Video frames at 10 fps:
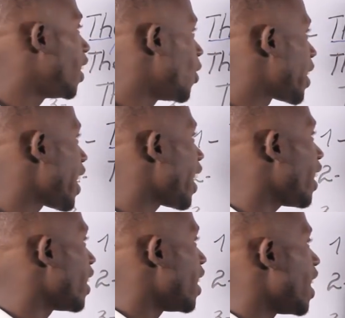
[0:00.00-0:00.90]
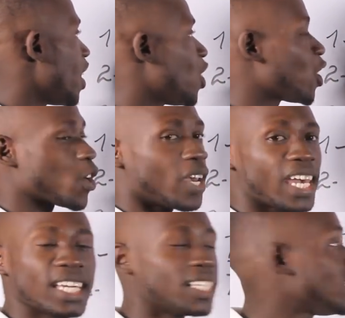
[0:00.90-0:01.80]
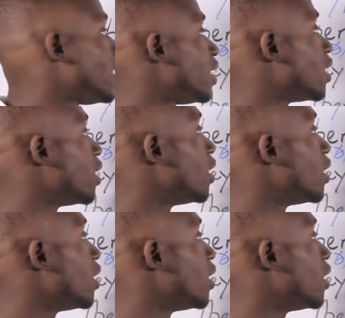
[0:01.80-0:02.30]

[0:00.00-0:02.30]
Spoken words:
Okay. There is